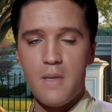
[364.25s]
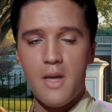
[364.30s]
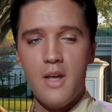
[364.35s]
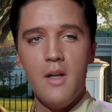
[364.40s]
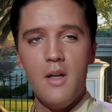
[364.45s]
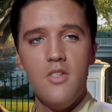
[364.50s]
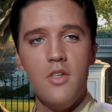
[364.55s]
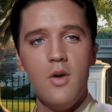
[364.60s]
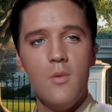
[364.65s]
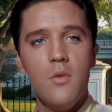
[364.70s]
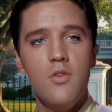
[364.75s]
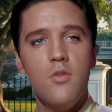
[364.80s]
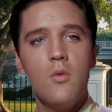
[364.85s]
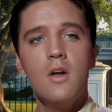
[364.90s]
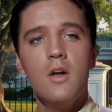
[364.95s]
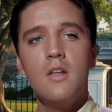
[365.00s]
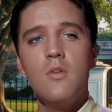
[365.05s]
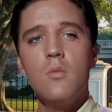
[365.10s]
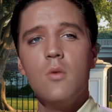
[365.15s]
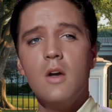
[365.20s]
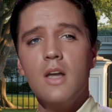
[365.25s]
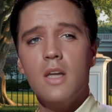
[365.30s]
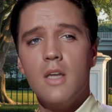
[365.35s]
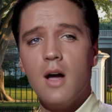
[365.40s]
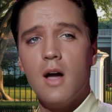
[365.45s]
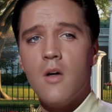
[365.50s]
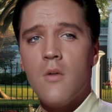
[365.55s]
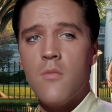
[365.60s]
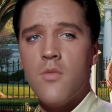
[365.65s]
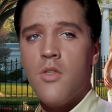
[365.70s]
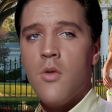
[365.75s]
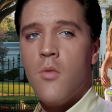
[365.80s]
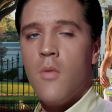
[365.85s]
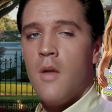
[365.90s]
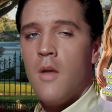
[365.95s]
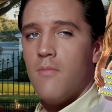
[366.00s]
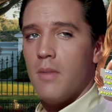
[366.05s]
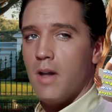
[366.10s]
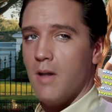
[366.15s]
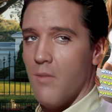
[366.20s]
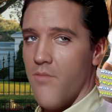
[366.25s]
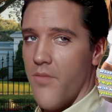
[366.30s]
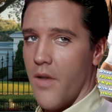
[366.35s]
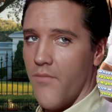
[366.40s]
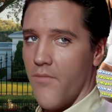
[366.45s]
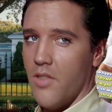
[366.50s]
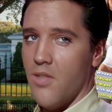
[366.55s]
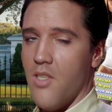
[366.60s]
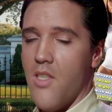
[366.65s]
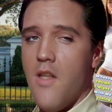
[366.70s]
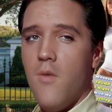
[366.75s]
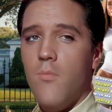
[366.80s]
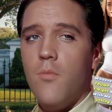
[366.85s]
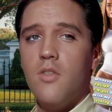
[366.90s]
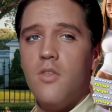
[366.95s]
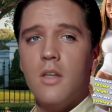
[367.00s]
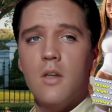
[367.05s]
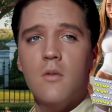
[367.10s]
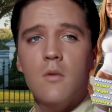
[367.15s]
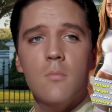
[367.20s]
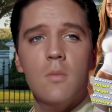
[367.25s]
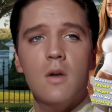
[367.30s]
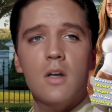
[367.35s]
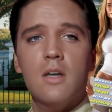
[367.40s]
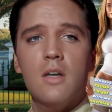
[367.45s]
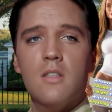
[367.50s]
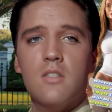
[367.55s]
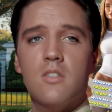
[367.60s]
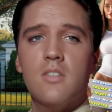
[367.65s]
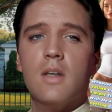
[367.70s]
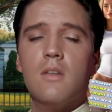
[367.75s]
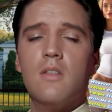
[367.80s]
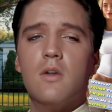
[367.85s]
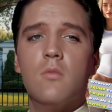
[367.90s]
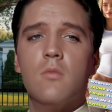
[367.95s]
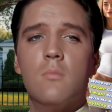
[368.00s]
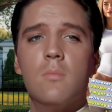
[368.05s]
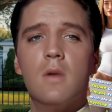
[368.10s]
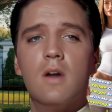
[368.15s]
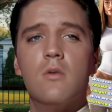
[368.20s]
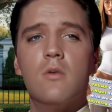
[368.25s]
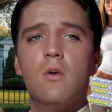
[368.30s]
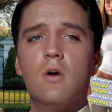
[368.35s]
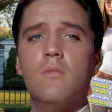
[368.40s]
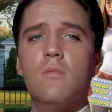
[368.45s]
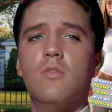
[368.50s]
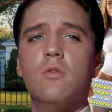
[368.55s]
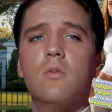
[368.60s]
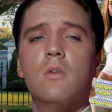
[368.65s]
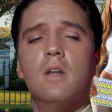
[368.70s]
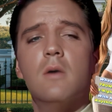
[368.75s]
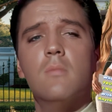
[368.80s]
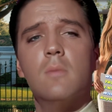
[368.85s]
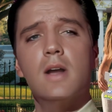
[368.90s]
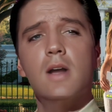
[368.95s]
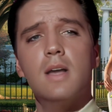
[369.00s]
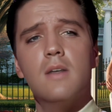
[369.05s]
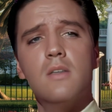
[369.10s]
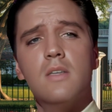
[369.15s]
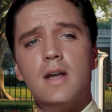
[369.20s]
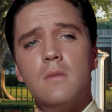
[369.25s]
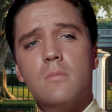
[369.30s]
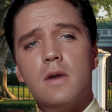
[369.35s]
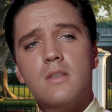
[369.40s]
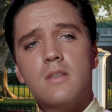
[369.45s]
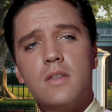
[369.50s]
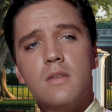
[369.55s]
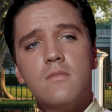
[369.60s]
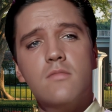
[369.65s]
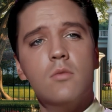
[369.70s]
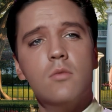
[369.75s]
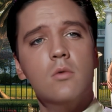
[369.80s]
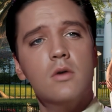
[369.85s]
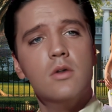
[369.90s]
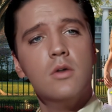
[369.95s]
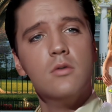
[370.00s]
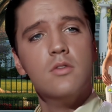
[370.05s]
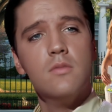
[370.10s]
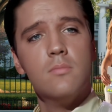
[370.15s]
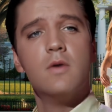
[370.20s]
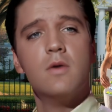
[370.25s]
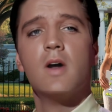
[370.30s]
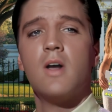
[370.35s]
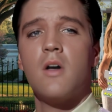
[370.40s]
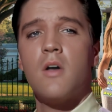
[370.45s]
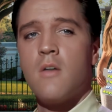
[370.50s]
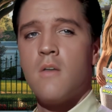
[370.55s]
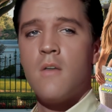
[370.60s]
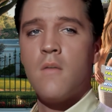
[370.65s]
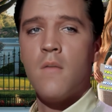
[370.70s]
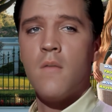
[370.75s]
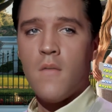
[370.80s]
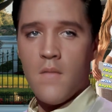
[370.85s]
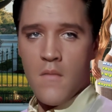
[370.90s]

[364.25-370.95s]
An October 2020 Gallup survey found 56% of Americans said they were better off during a pandemic than 4 years prior.